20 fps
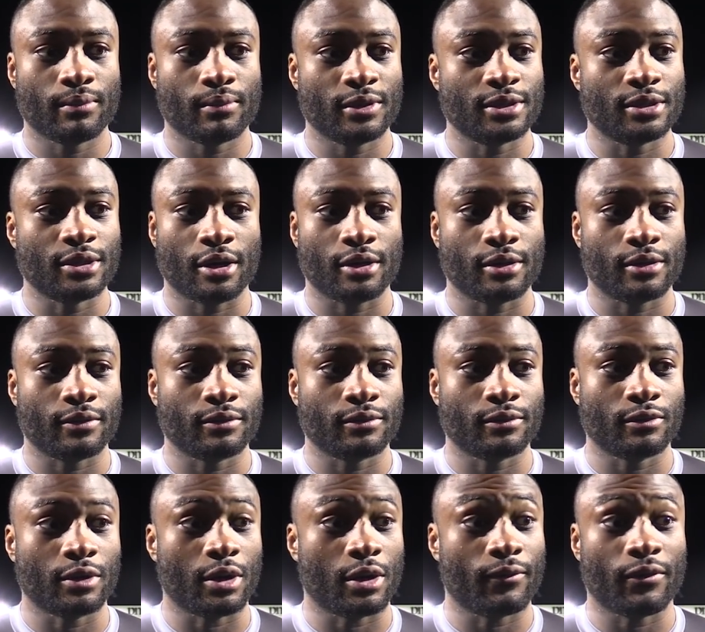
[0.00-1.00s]
he's not,
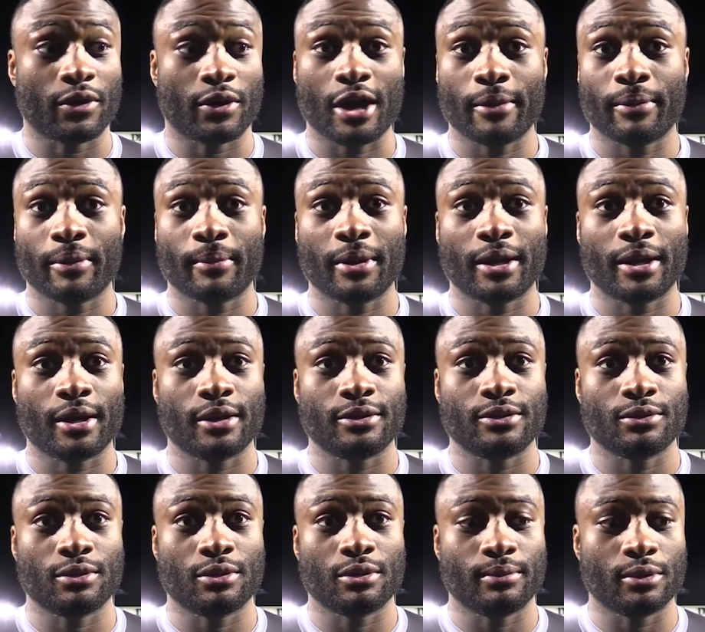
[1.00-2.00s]
you know, very happy about it
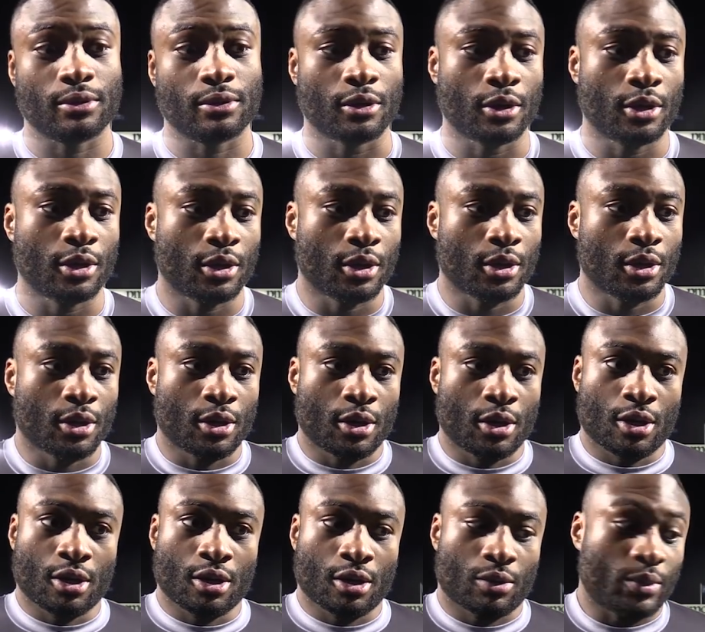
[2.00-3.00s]
at all.
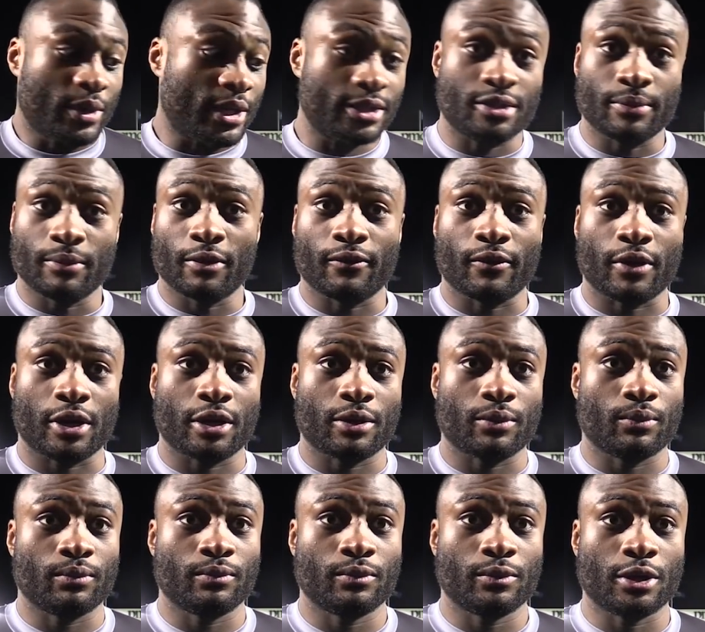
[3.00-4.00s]
But we need to move on
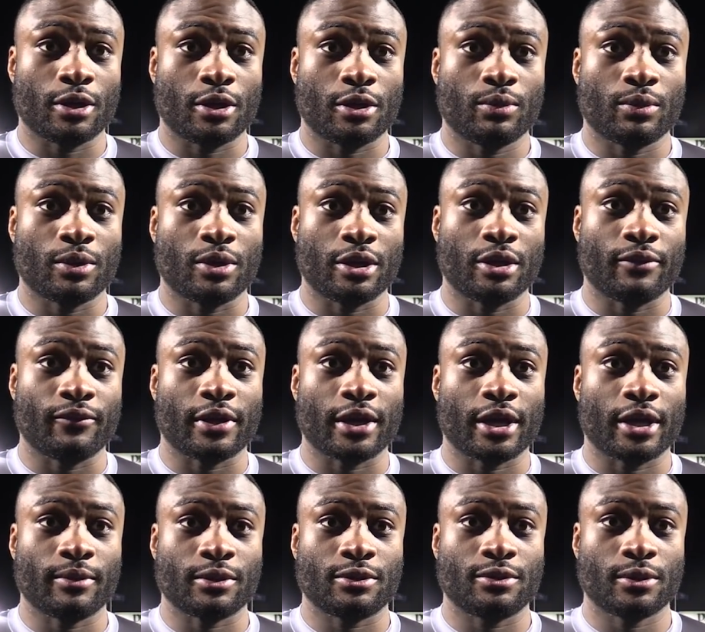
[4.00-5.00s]
and, you know, we've got another
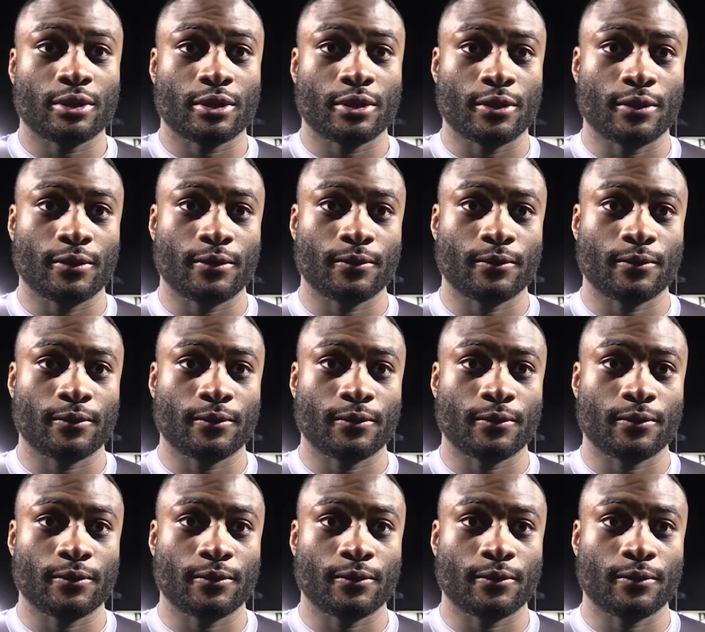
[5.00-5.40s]
game next week.